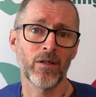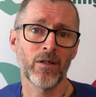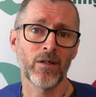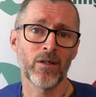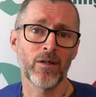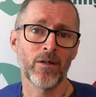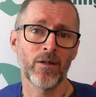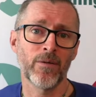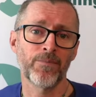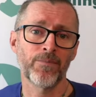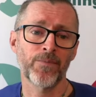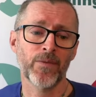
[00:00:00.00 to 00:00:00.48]

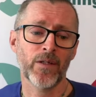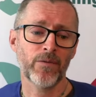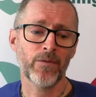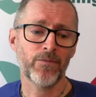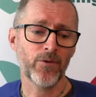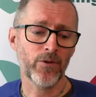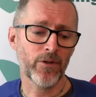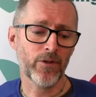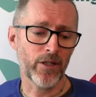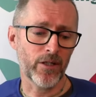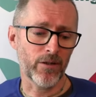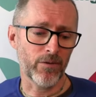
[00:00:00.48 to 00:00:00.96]
If you
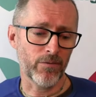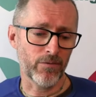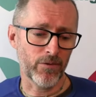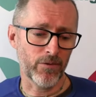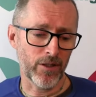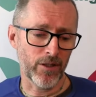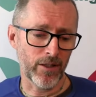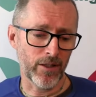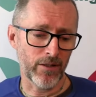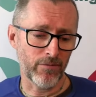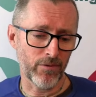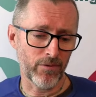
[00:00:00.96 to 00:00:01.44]
get a really,
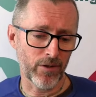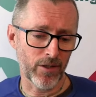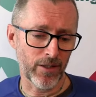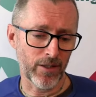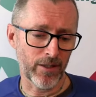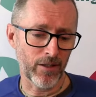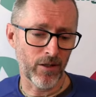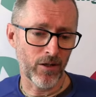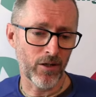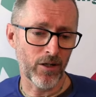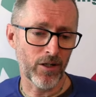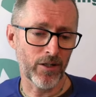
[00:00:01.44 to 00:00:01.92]
really
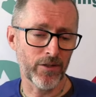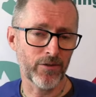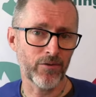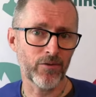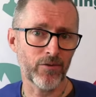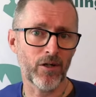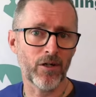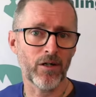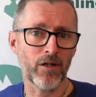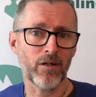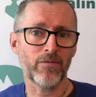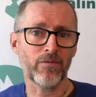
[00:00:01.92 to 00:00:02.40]
high
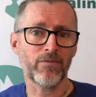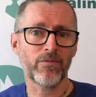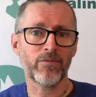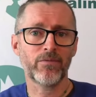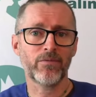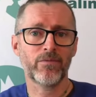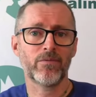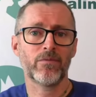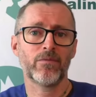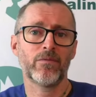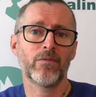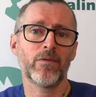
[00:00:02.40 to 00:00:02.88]
drive
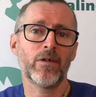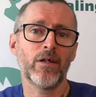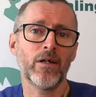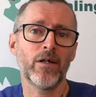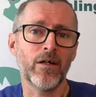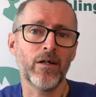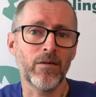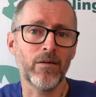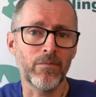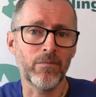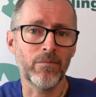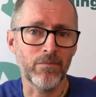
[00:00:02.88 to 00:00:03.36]

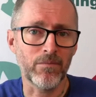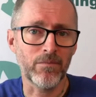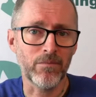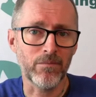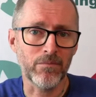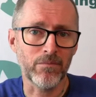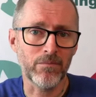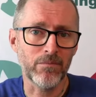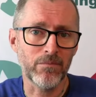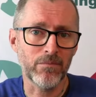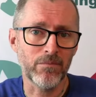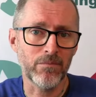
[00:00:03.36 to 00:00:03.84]

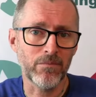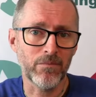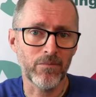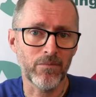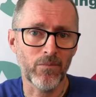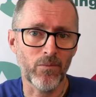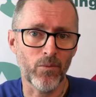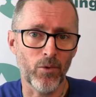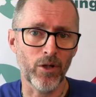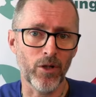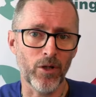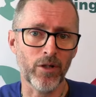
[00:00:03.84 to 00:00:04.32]

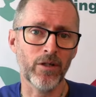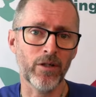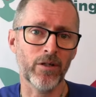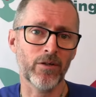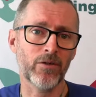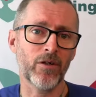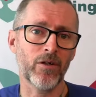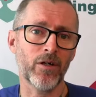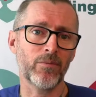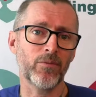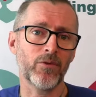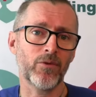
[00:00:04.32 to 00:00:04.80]
working
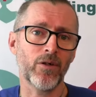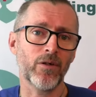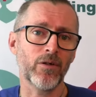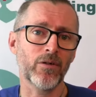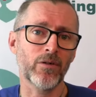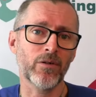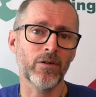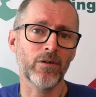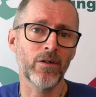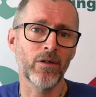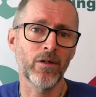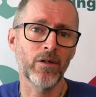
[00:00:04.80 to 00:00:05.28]
type dog,
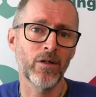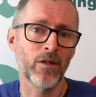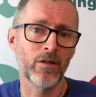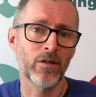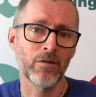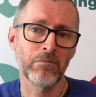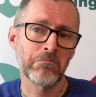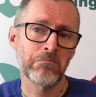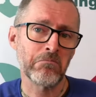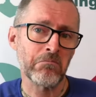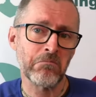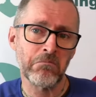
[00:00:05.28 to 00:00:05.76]

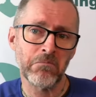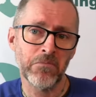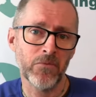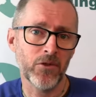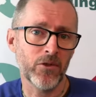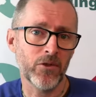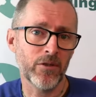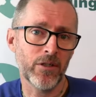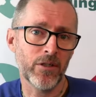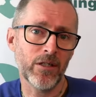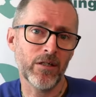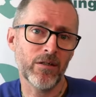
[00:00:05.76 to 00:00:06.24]
you
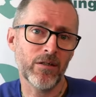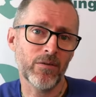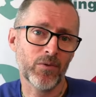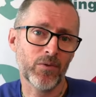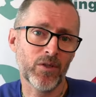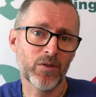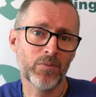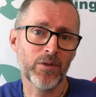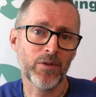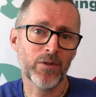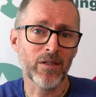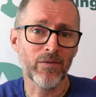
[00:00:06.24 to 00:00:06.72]
need a
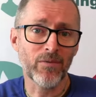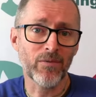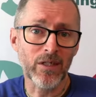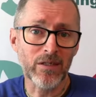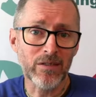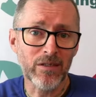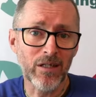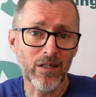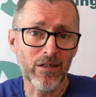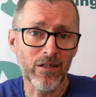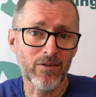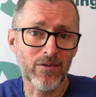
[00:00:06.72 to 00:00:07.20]
specific set
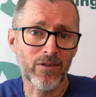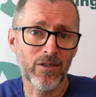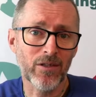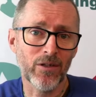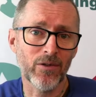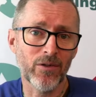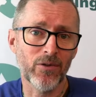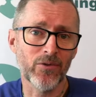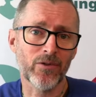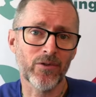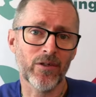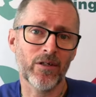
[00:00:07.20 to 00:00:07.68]
of skills
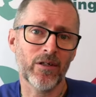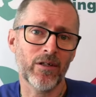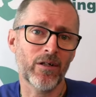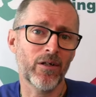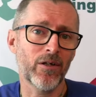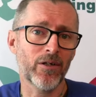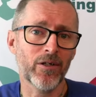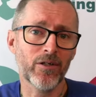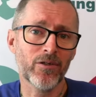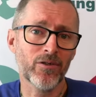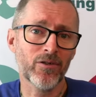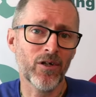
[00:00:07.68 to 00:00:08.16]
and a lot of
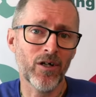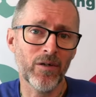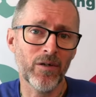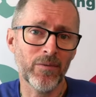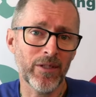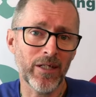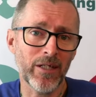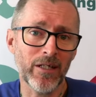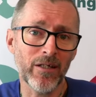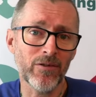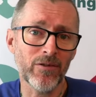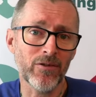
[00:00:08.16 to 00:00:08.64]
time and
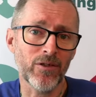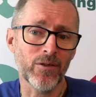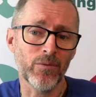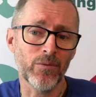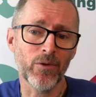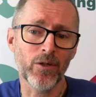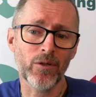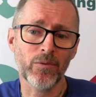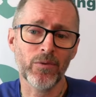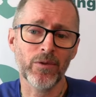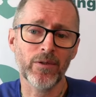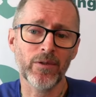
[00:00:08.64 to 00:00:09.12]
energy to work
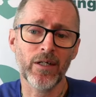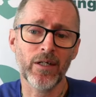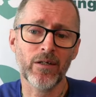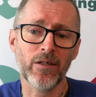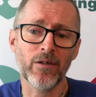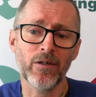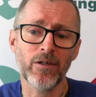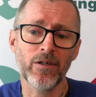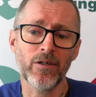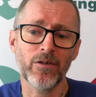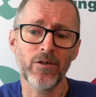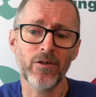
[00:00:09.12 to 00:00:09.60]
with that kind
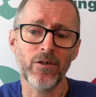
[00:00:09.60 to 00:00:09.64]
of dog.